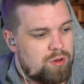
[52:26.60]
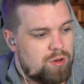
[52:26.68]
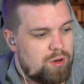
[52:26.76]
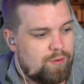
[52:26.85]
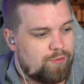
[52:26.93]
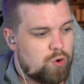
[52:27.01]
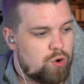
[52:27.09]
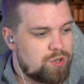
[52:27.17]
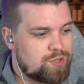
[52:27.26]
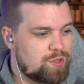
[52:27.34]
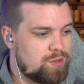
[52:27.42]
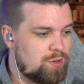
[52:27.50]
Of
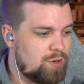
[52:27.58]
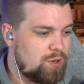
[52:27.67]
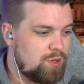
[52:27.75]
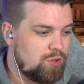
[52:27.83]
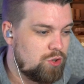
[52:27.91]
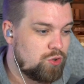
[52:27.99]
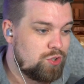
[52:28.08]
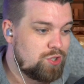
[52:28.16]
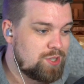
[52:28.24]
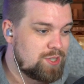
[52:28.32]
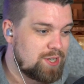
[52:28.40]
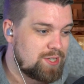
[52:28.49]
course, you could
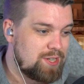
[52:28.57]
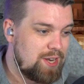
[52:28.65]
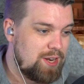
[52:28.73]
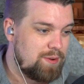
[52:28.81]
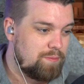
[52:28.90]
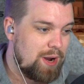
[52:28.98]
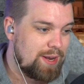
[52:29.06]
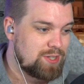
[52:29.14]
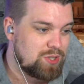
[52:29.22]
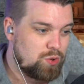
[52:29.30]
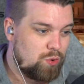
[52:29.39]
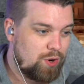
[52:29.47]
just succeed my
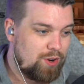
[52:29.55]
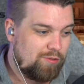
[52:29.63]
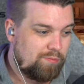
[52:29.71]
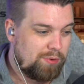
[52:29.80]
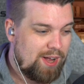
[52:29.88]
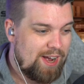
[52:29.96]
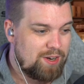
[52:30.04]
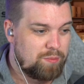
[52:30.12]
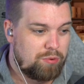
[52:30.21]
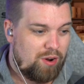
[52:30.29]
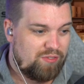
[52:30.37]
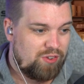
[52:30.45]
story of blind
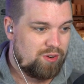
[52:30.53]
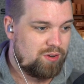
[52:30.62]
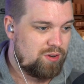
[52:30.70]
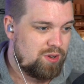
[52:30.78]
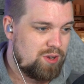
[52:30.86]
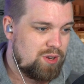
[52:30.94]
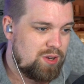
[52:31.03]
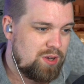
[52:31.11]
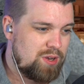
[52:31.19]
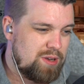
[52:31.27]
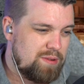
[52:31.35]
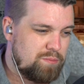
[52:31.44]
prophet.
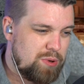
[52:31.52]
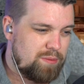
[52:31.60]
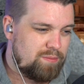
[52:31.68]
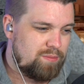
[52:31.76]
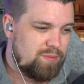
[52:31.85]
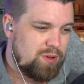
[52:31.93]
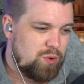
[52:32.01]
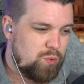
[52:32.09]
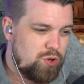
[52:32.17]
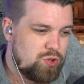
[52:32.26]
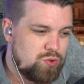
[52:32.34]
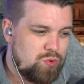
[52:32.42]
But you
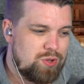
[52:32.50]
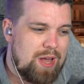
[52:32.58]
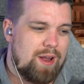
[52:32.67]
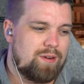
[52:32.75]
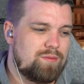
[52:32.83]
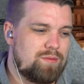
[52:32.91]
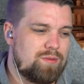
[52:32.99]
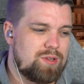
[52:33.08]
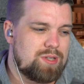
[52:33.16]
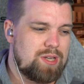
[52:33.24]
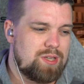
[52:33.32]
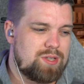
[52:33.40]
won't do that,
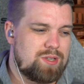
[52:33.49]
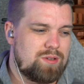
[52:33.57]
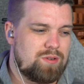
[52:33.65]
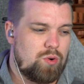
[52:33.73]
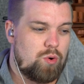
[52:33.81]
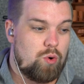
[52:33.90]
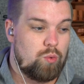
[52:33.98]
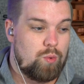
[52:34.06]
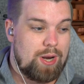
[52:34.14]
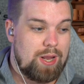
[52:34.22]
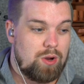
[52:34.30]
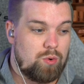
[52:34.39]
since you're
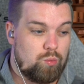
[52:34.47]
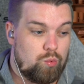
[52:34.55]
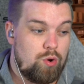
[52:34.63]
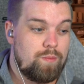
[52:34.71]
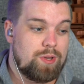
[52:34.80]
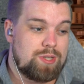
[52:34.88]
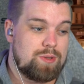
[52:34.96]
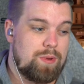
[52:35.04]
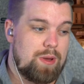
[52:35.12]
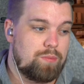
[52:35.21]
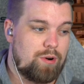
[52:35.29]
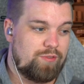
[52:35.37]
already rumored to be
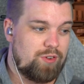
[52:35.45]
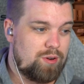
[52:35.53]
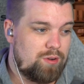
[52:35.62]
a prophet.